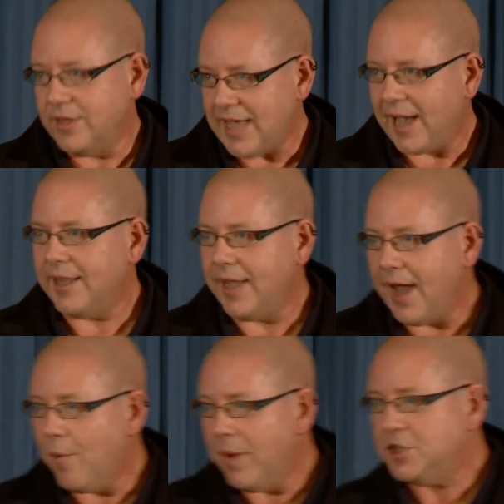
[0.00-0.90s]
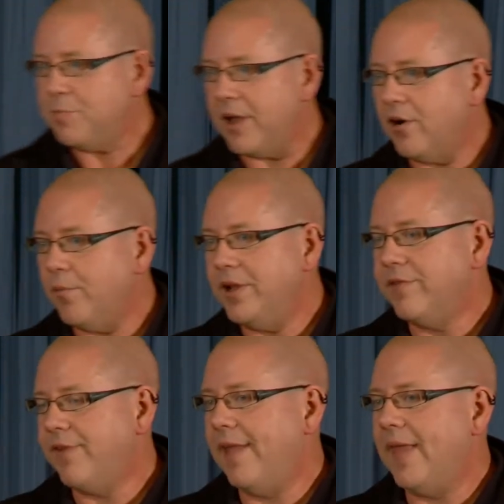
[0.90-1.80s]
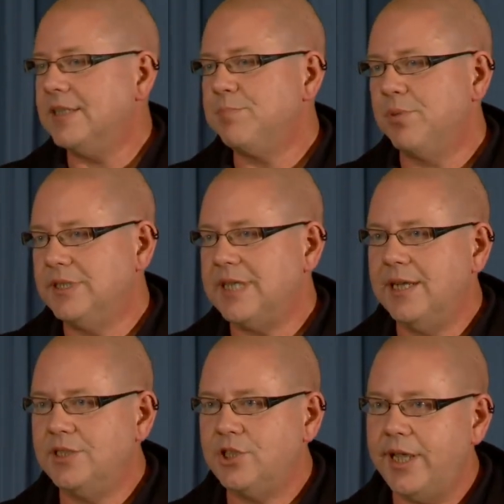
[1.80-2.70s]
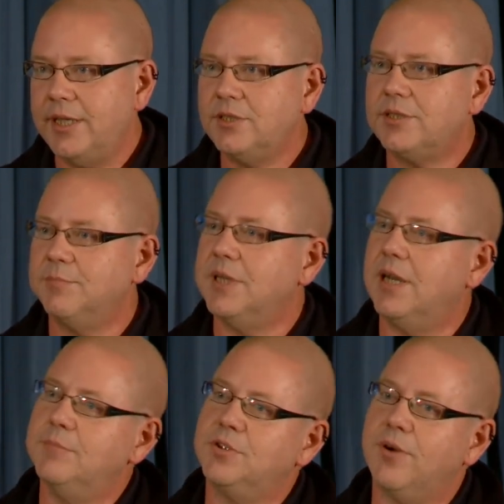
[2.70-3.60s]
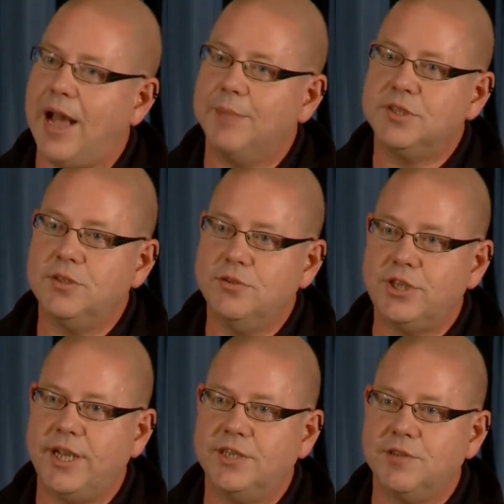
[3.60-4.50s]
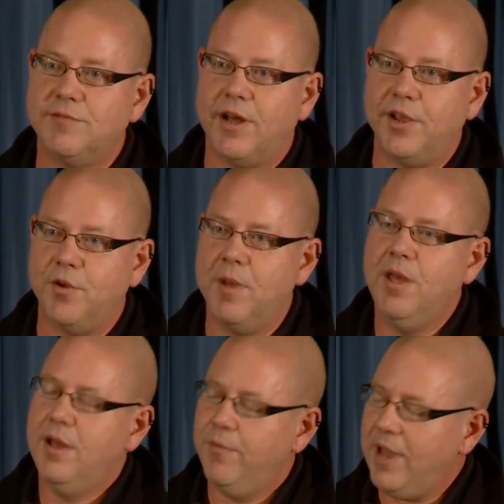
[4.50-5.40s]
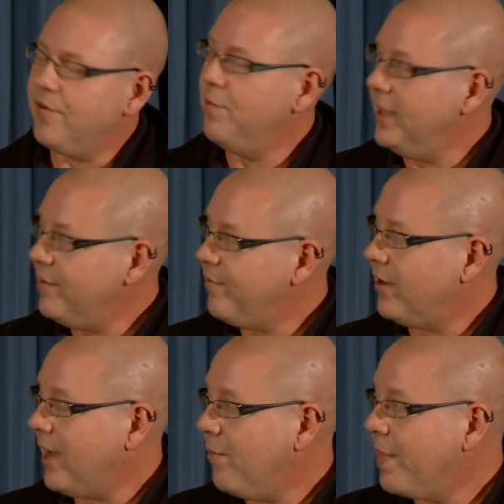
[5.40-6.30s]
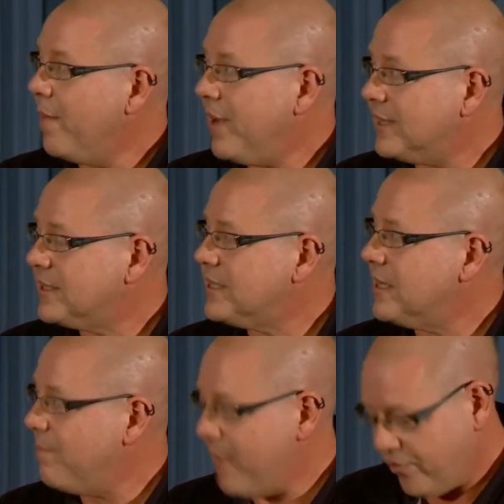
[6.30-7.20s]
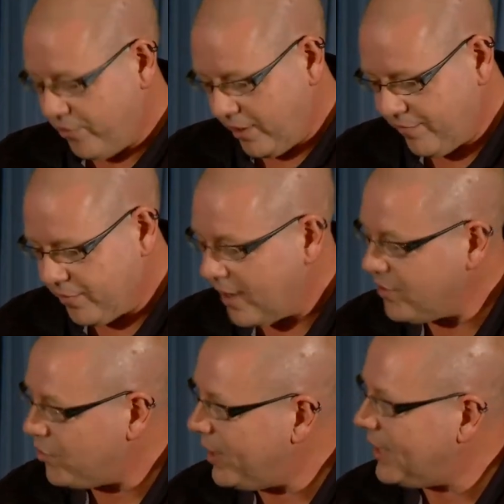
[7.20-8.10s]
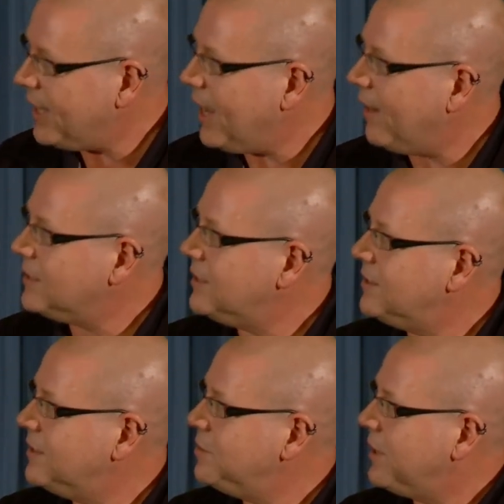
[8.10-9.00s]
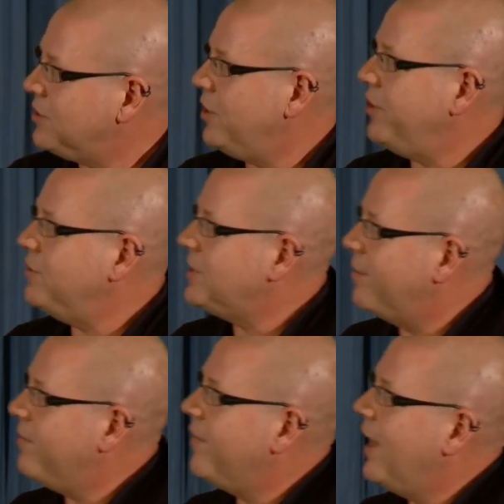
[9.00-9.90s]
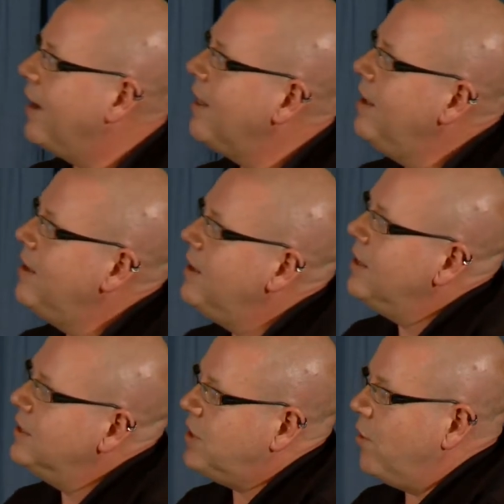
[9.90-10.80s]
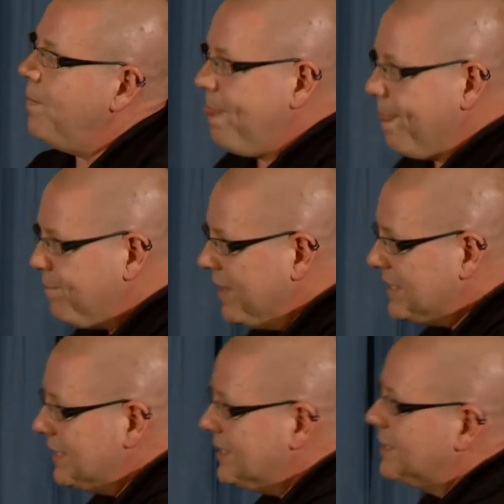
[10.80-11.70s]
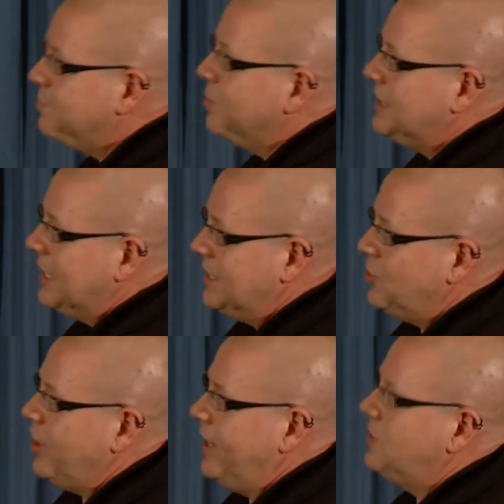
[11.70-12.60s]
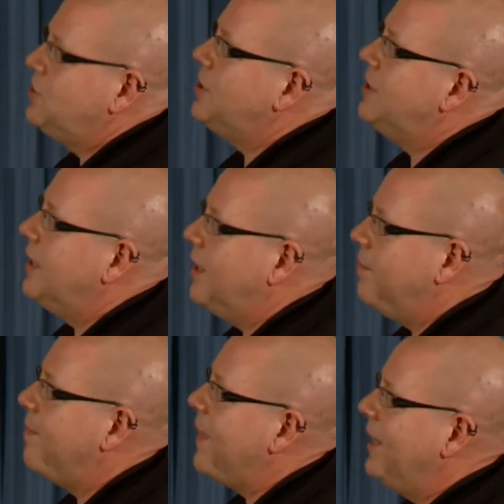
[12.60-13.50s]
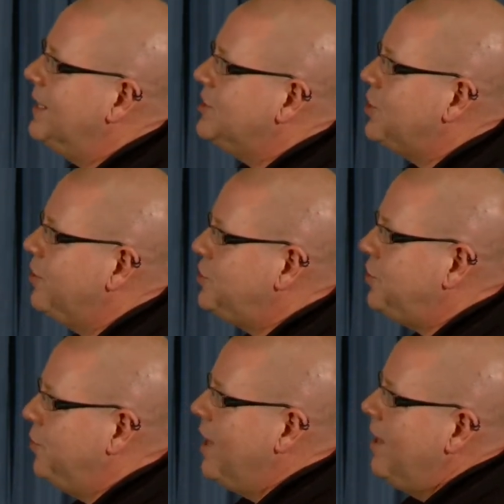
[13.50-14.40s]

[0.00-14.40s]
exactly how much better, and we define that as percent change sometimes, or absolute change in volume. We haven't really figured out what the best metric for doing the analysis is, but I'll show you some of that. So this is as percent change, and this shows you